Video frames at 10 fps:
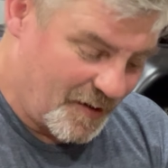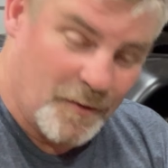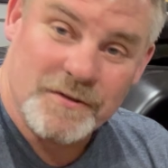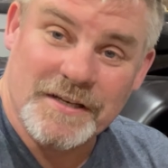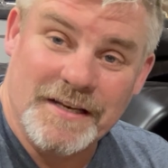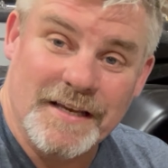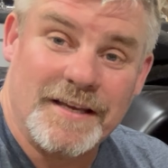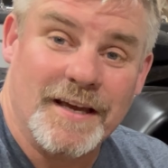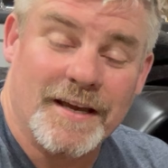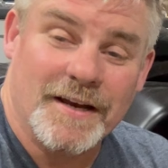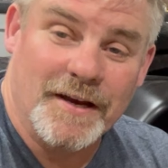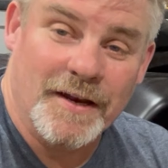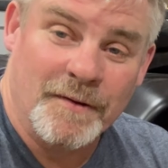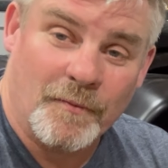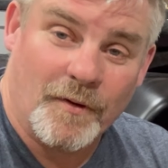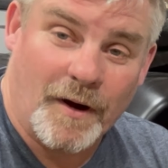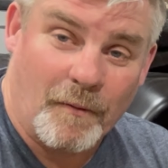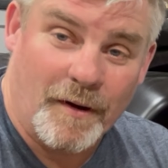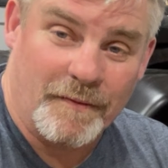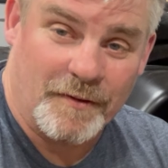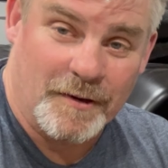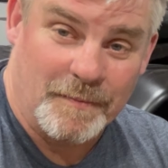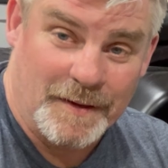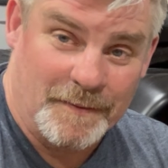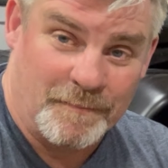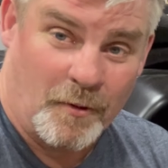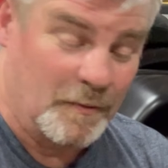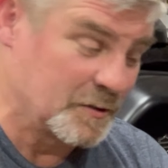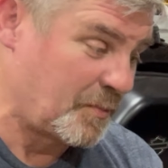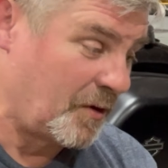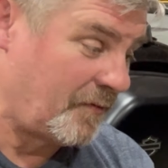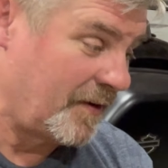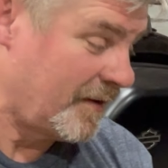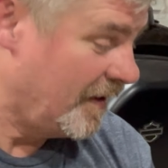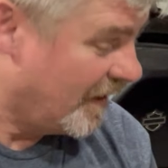OCD kicking in where I want everything to be almost perfect.